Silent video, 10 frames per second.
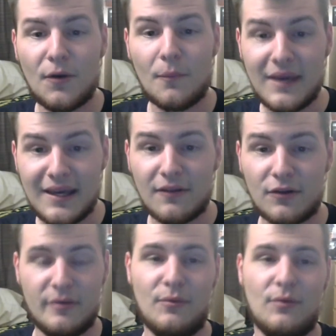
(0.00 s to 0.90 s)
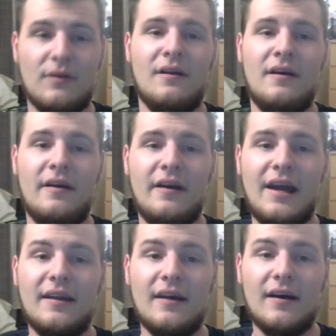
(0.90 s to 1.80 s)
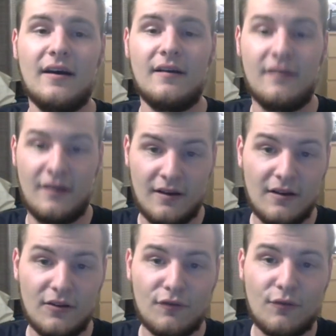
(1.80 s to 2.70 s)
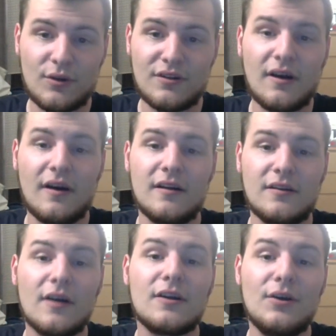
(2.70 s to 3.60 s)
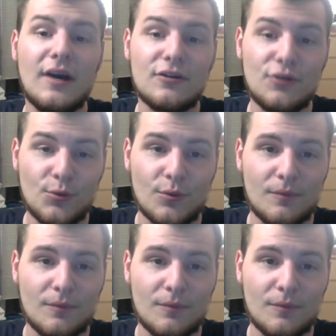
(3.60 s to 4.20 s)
me a little bit more, and look forward to talking to you guys soon.